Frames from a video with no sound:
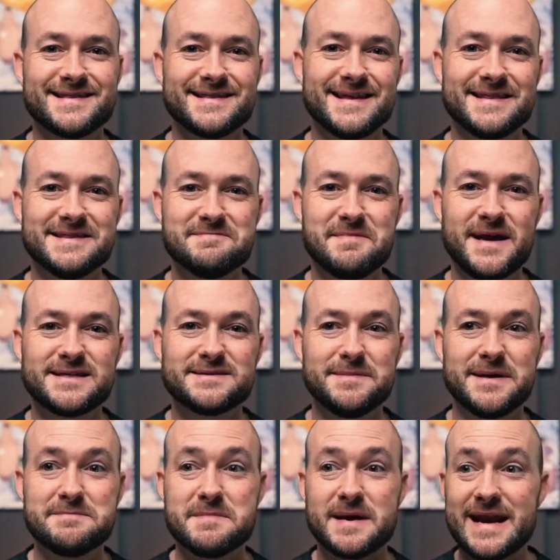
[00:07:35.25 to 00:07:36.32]
in the
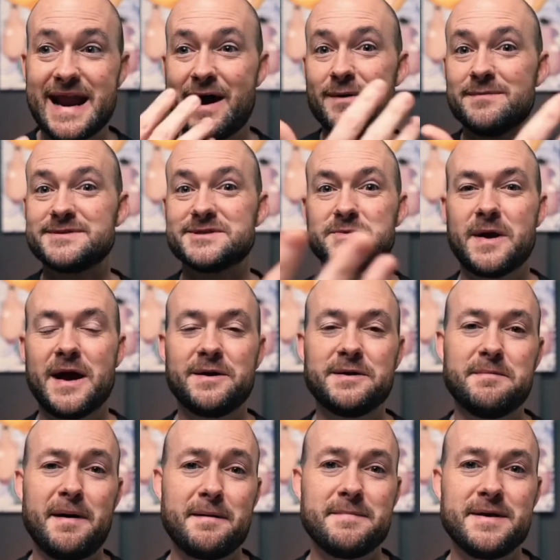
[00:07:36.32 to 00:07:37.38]
basement, but now I'm surrounded
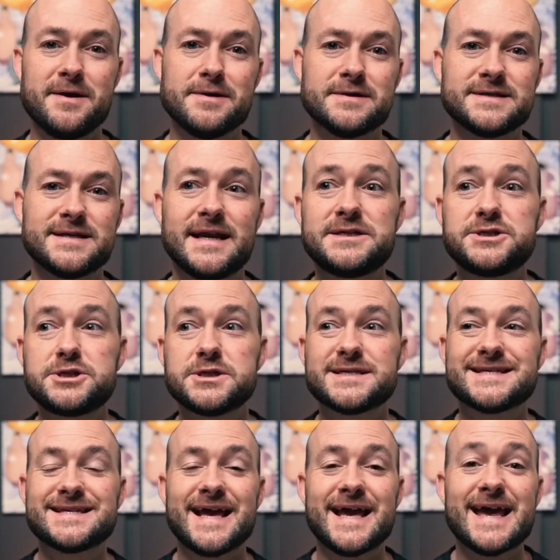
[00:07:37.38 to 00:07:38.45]
by mirrors. And let's
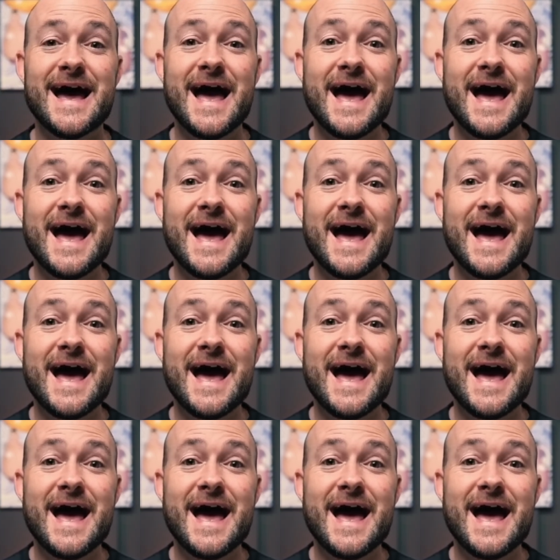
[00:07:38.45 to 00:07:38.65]
just say